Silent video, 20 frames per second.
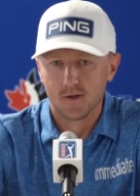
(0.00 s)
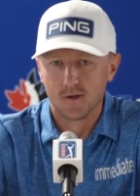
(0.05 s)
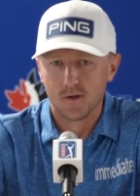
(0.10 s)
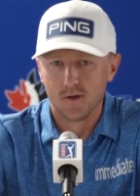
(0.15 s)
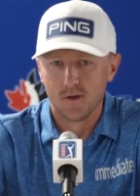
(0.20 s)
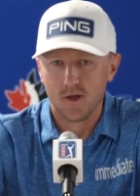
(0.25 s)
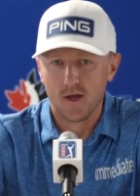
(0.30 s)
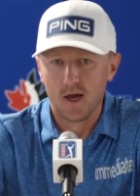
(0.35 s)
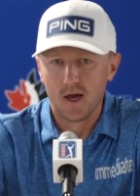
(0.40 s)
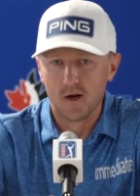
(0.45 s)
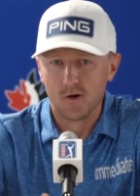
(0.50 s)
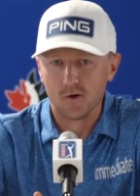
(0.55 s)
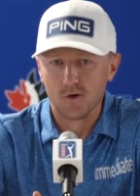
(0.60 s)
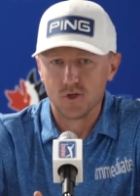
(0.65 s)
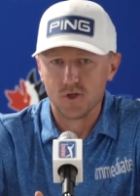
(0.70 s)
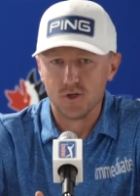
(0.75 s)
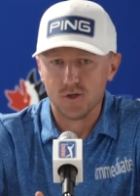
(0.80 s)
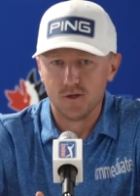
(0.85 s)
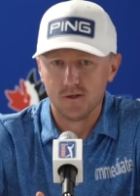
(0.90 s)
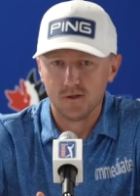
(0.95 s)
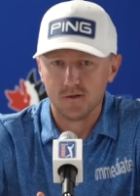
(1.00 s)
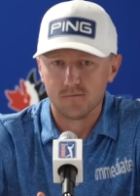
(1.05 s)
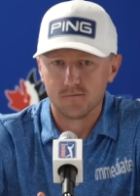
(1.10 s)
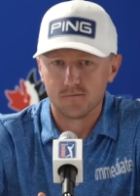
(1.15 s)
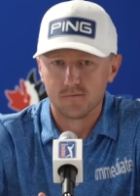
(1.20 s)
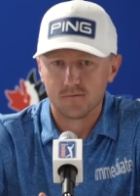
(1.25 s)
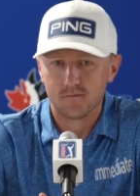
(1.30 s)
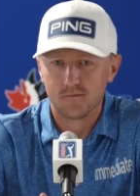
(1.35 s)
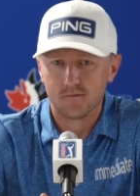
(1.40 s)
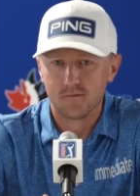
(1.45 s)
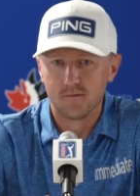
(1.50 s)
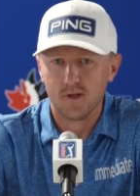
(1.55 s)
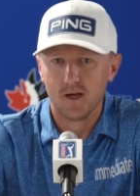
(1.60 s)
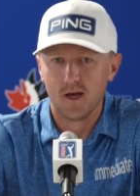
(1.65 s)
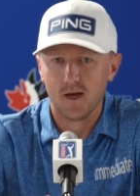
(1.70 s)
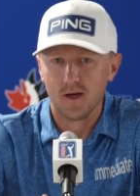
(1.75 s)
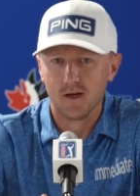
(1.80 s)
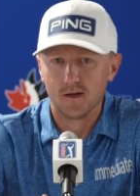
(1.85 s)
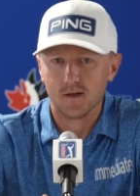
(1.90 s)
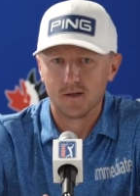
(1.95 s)
the energy
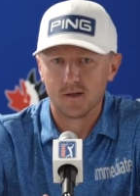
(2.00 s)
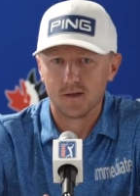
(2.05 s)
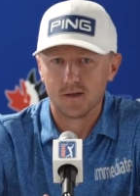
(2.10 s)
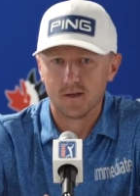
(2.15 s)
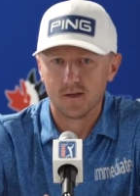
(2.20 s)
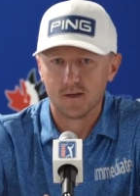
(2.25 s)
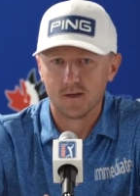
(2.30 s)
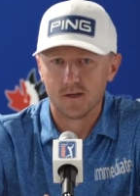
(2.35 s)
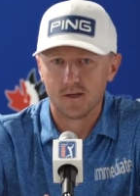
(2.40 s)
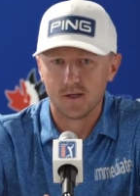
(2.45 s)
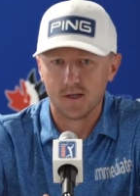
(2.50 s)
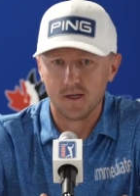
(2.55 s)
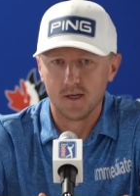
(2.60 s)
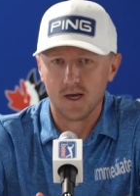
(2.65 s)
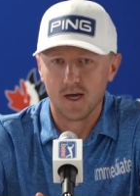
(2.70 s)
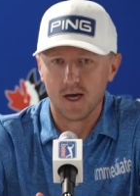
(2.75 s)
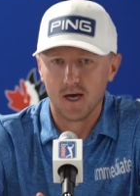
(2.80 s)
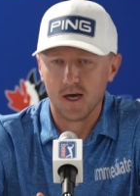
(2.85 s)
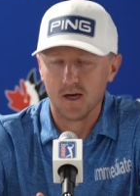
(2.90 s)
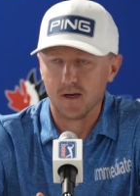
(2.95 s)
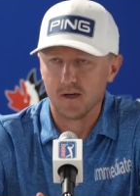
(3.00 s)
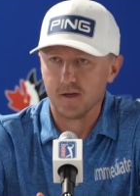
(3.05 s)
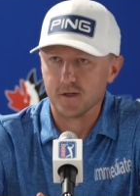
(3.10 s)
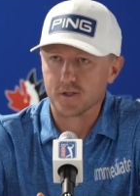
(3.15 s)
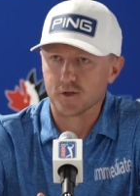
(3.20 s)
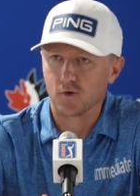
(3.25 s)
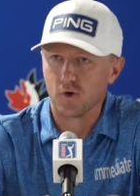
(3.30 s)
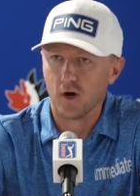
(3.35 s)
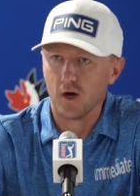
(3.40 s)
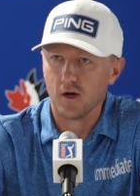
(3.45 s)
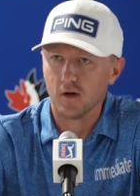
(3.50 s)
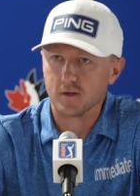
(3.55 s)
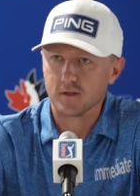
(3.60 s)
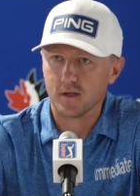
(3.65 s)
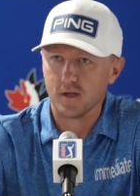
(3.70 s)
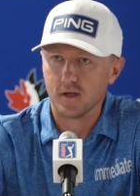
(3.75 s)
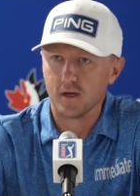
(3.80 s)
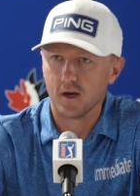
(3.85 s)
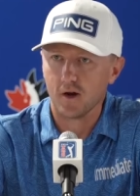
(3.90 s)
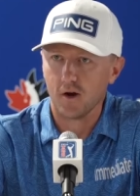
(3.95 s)
that he had in his crowds
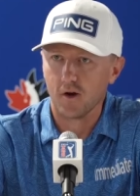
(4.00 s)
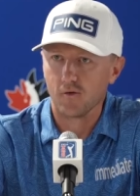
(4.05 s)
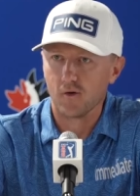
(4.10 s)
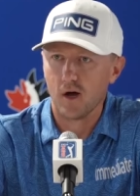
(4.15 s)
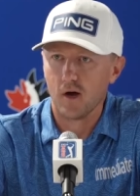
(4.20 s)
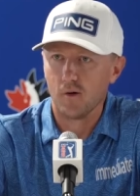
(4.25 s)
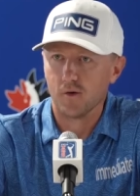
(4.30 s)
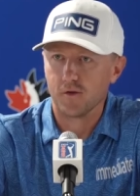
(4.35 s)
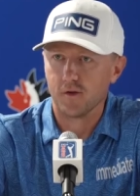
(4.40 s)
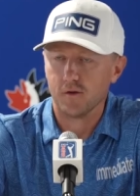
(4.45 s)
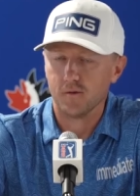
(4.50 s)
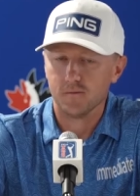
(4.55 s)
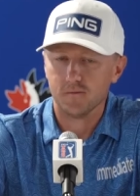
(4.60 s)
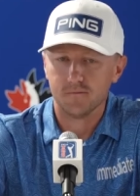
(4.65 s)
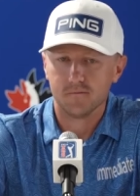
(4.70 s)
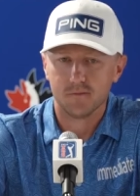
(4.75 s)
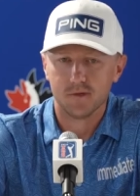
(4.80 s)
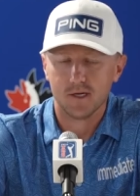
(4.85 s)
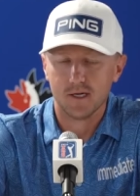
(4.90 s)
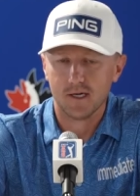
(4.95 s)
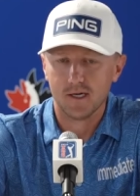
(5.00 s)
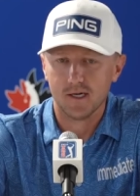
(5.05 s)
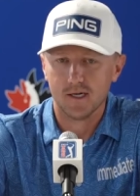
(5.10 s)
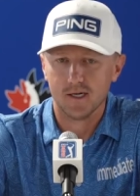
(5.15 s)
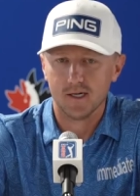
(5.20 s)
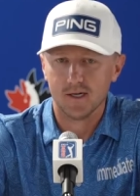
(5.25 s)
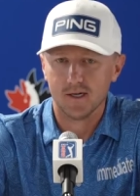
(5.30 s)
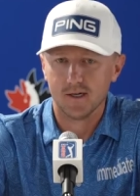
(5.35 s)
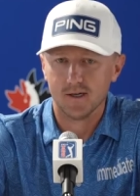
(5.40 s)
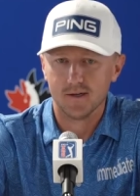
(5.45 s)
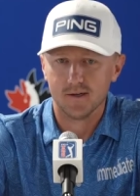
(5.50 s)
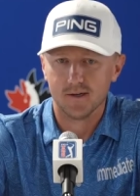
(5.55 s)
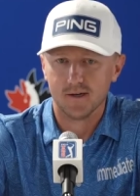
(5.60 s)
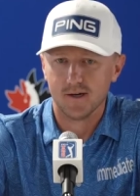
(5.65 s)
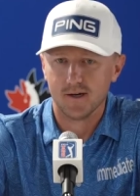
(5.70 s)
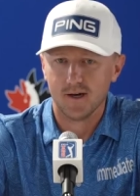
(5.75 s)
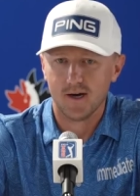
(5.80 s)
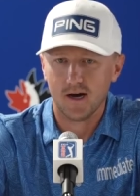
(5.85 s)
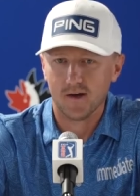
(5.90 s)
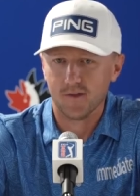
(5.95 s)
that he carried around with him,
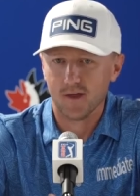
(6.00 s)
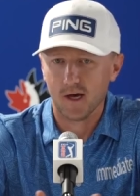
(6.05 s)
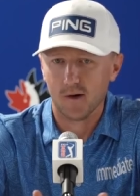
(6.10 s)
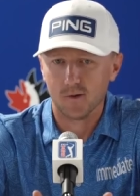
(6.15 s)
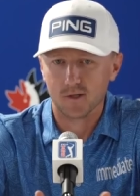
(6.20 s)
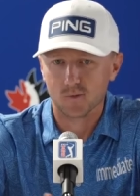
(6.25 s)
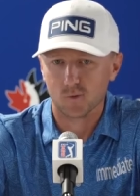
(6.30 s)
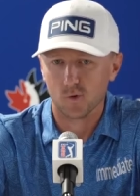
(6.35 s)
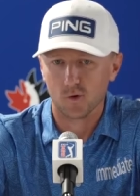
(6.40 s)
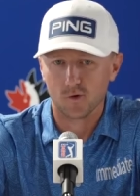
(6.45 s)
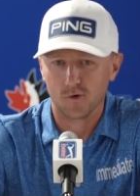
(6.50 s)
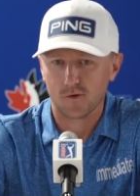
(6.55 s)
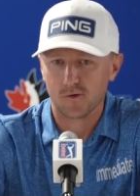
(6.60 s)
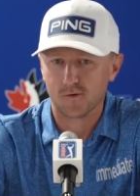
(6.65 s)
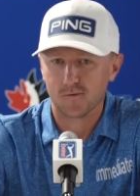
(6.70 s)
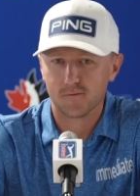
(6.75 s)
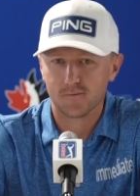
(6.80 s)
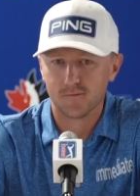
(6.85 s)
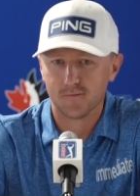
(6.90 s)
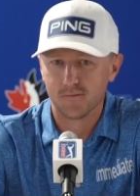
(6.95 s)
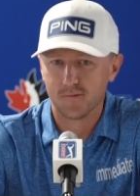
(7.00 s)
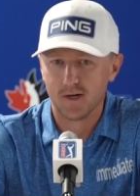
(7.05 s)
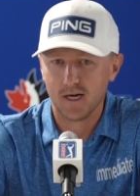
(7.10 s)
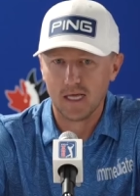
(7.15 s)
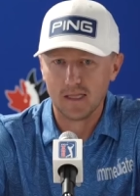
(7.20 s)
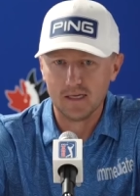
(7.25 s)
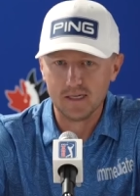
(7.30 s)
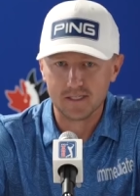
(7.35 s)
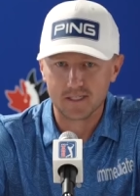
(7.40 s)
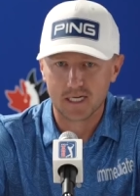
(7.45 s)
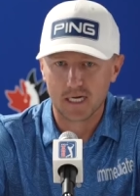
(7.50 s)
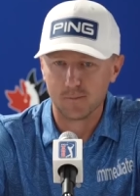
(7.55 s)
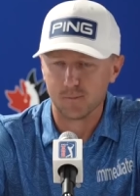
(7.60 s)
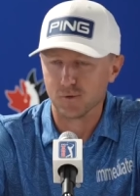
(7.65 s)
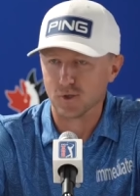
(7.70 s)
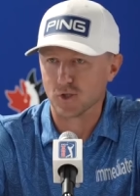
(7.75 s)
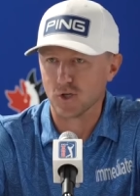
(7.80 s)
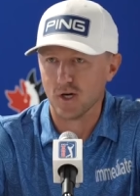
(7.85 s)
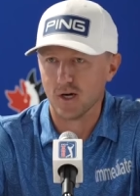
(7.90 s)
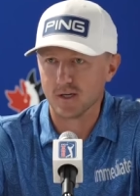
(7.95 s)
I thought was worth at least a
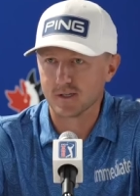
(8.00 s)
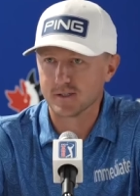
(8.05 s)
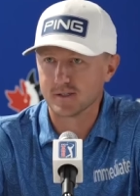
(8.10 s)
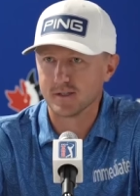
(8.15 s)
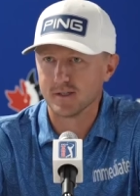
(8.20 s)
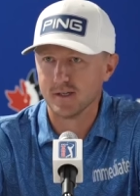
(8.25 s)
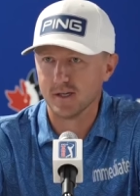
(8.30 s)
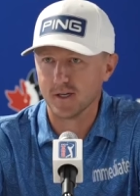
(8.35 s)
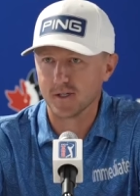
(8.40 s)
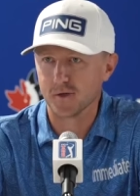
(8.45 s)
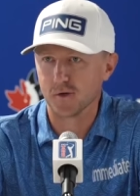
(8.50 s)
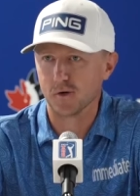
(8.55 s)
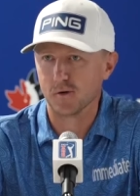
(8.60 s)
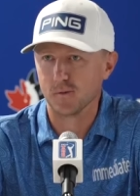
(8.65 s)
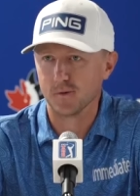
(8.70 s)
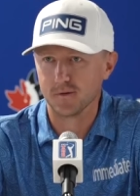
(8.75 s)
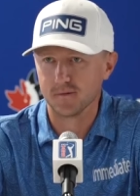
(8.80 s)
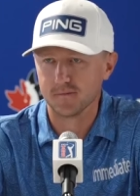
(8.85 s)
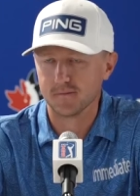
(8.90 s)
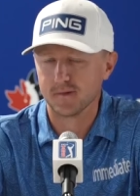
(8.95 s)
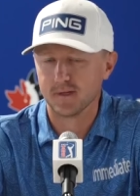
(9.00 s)
couple shots in a tournament.